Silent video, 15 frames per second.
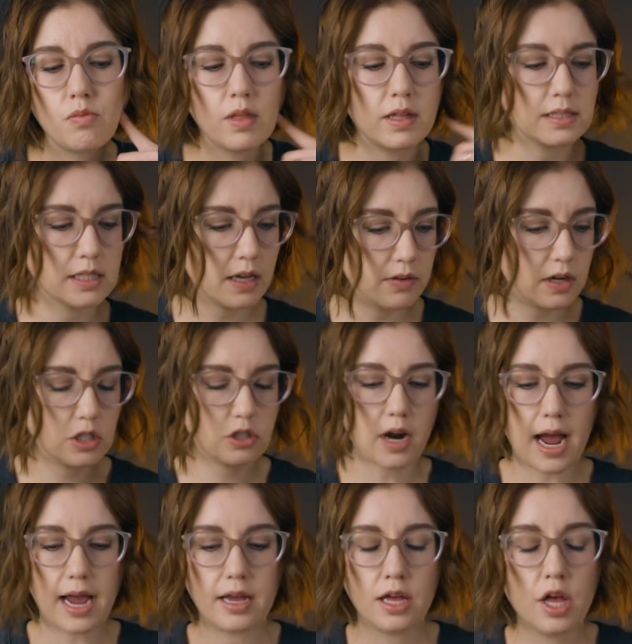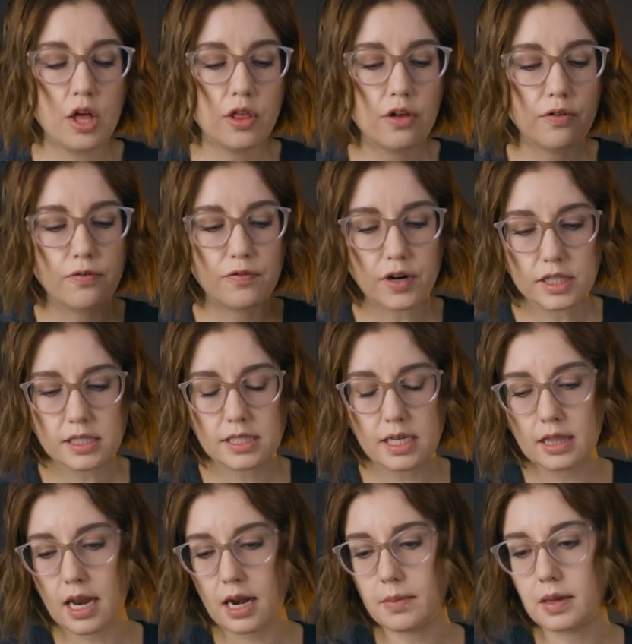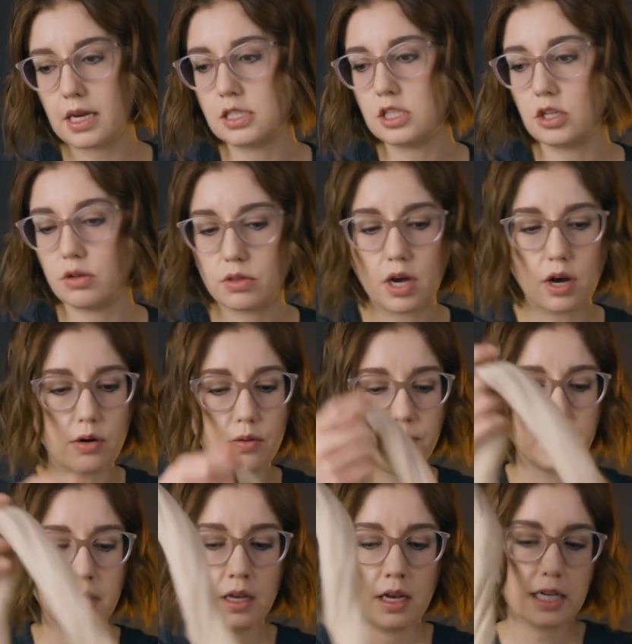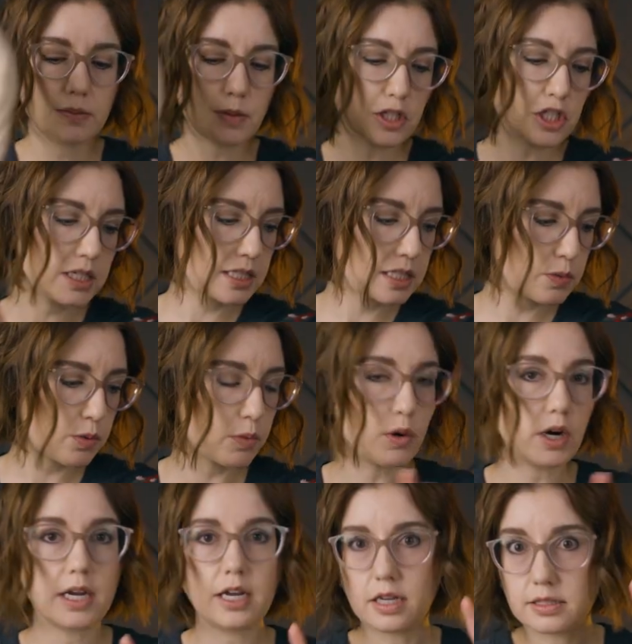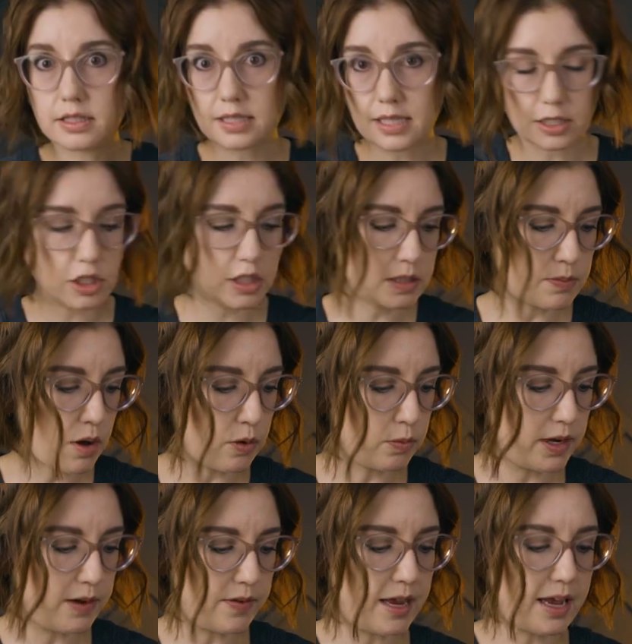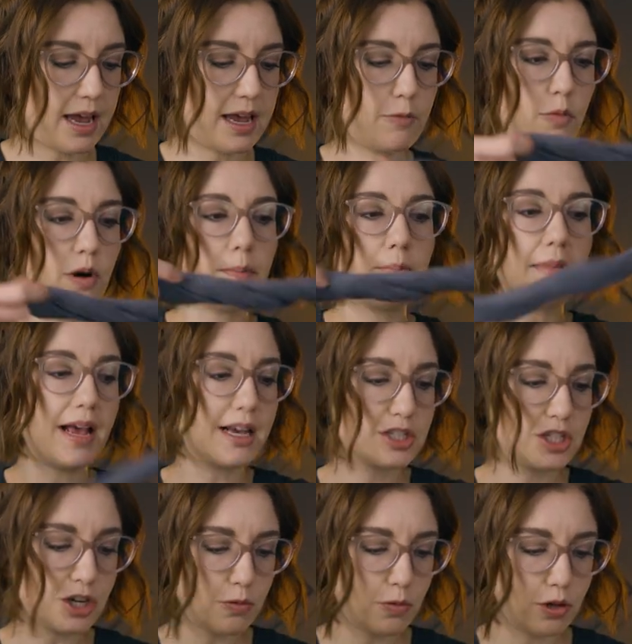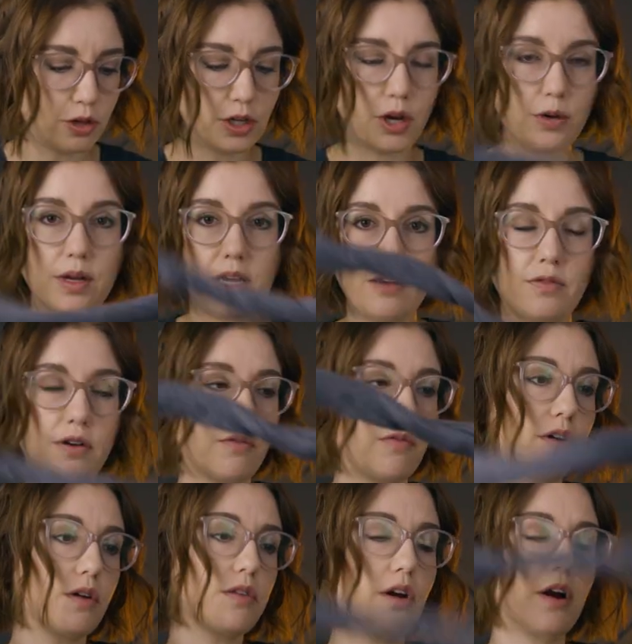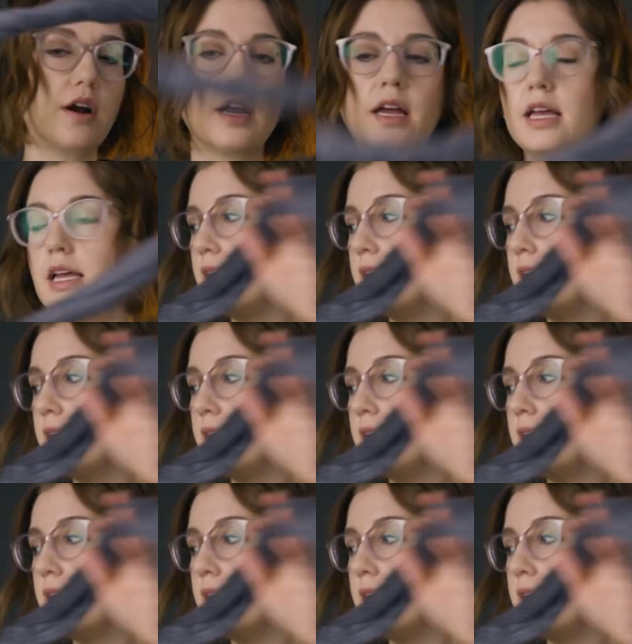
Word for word: Let's give it a try. The first thing that I'm gonna do though, especially since we're working on such a small weaving, what makes your wool go even further